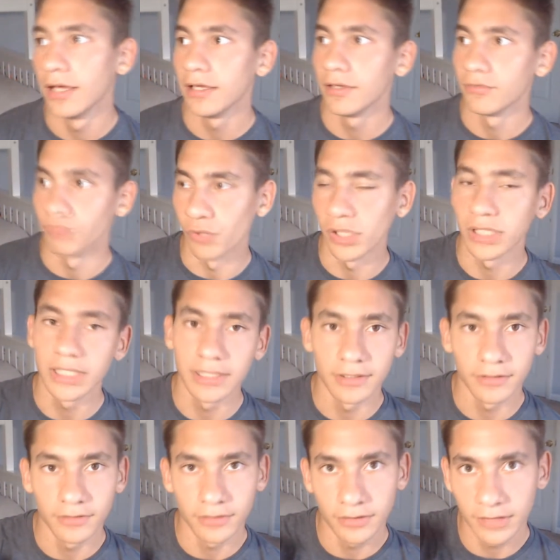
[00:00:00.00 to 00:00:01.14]

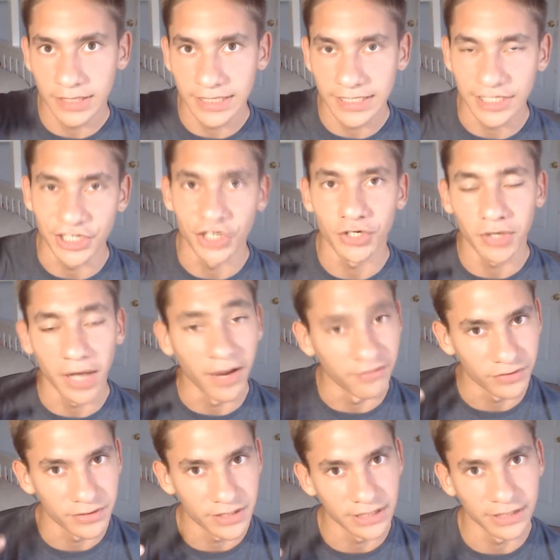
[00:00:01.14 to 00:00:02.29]
really hear
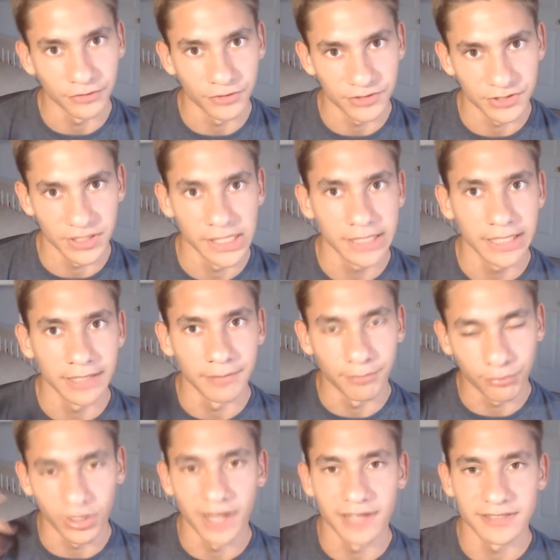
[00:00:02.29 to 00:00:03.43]
everything that they're saying and
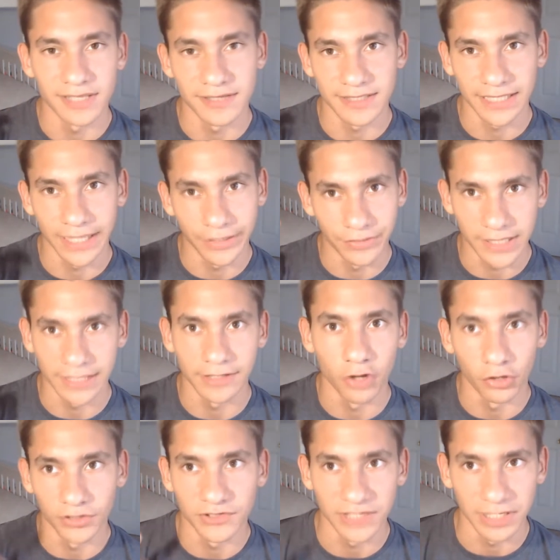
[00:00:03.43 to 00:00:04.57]
processing and thinking all
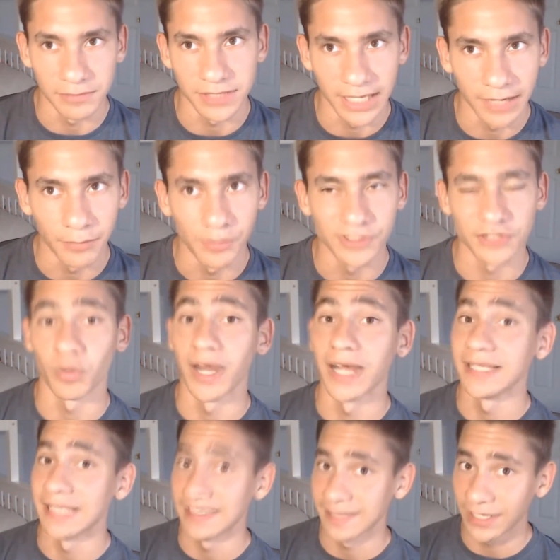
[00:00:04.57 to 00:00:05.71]
at the same time, which is why it
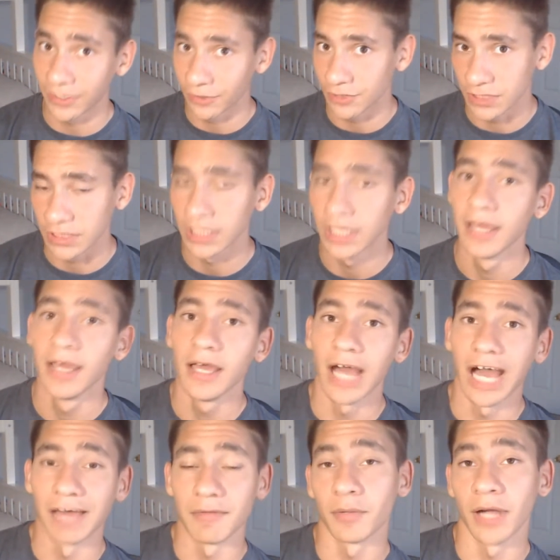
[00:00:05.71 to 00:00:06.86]
takes energy.
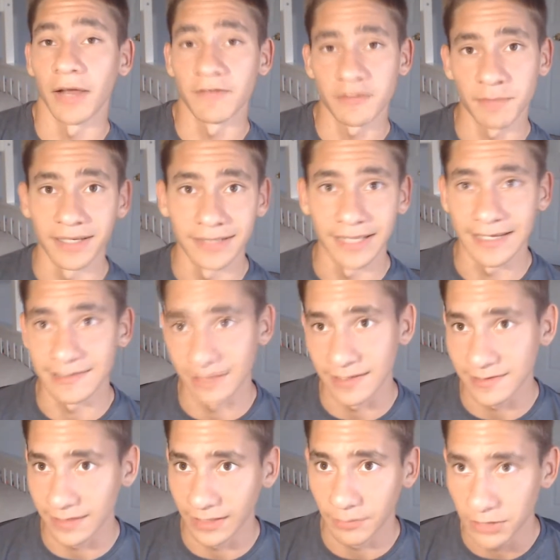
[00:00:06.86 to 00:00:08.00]
I remember I've spent days
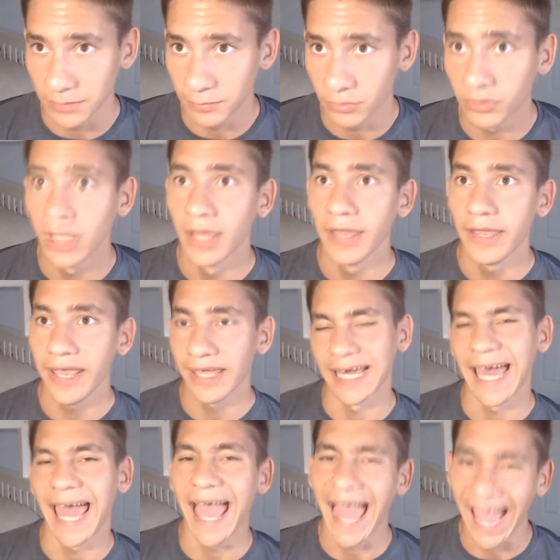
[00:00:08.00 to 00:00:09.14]
listening to people and I
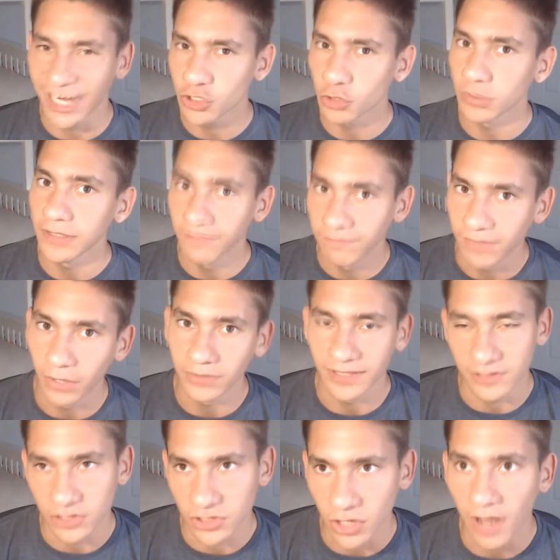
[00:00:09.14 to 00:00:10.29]
actually felt
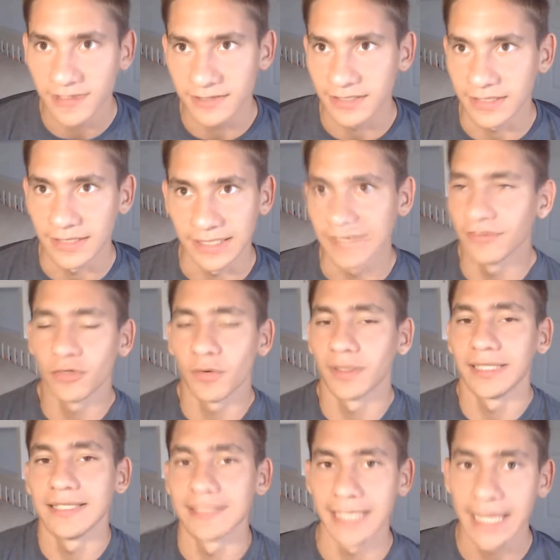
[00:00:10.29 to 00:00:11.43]
exhausted even though I
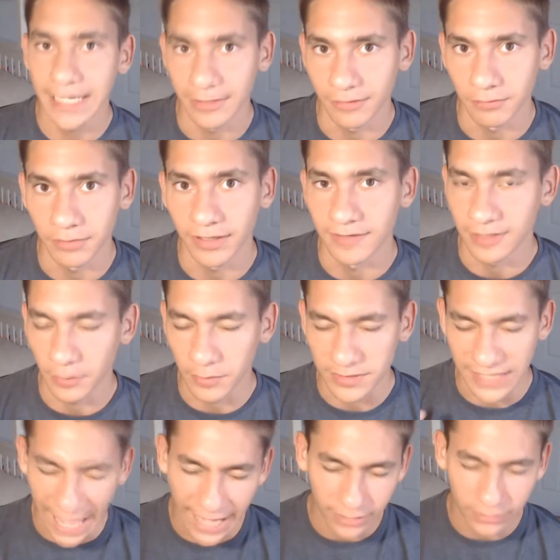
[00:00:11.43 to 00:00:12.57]
didn't say anything, because I was
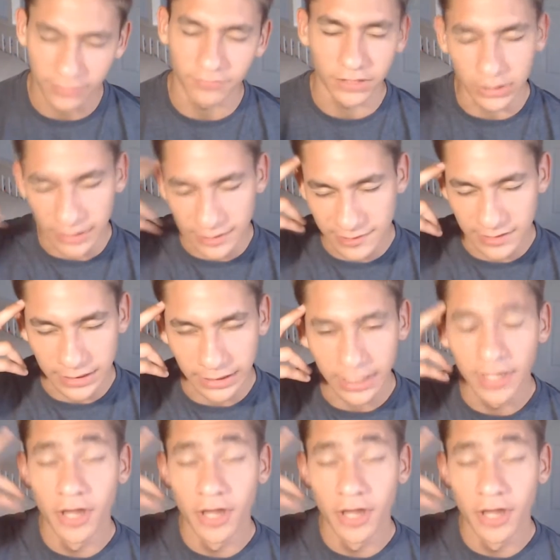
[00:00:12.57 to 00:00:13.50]
actively listening,